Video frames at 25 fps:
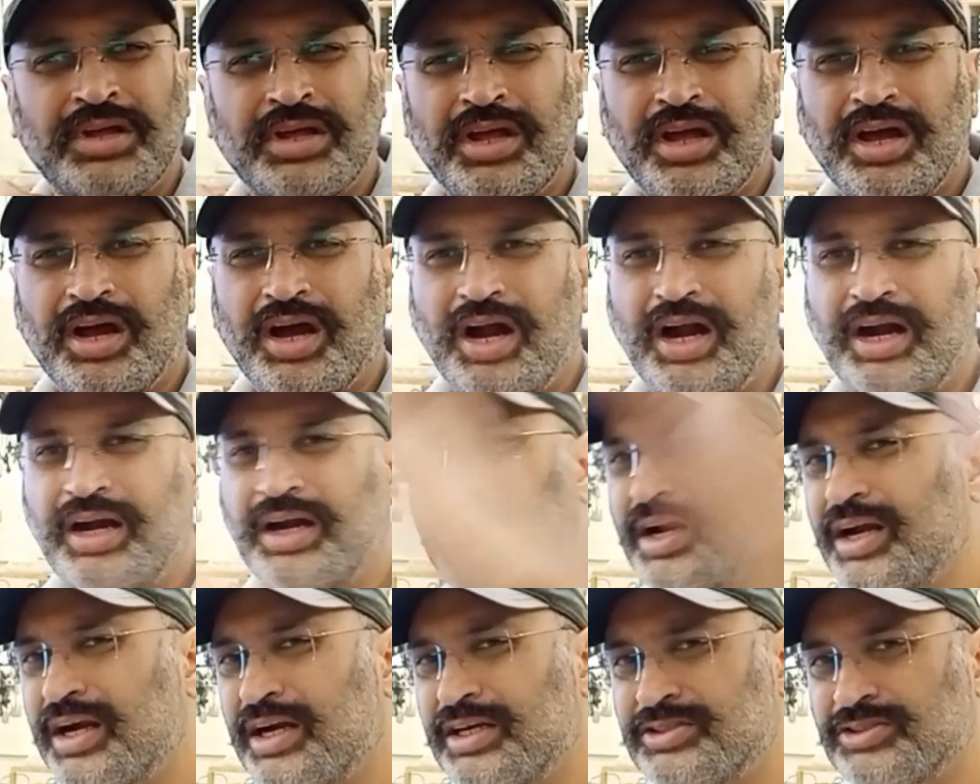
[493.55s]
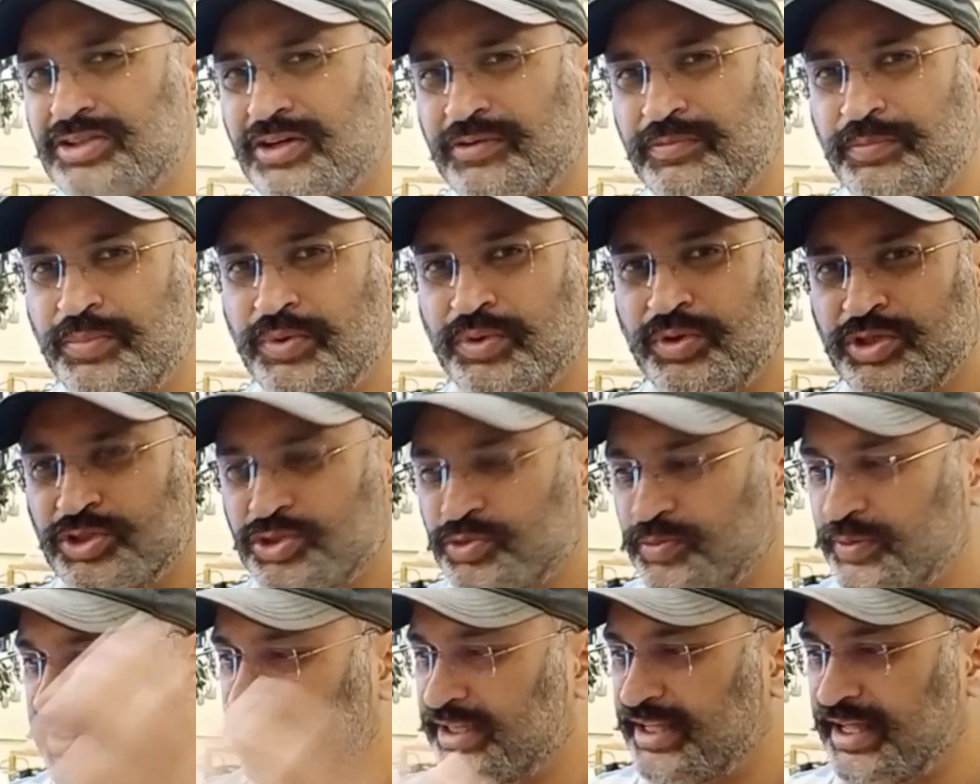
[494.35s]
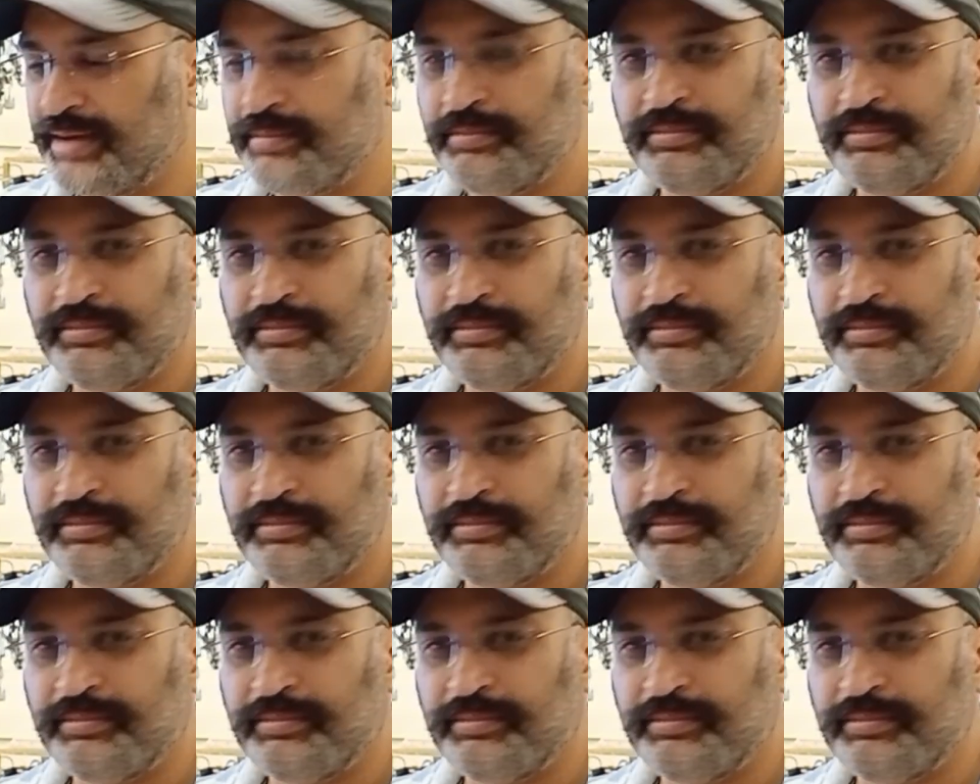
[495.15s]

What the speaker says: hundreds of boards with them,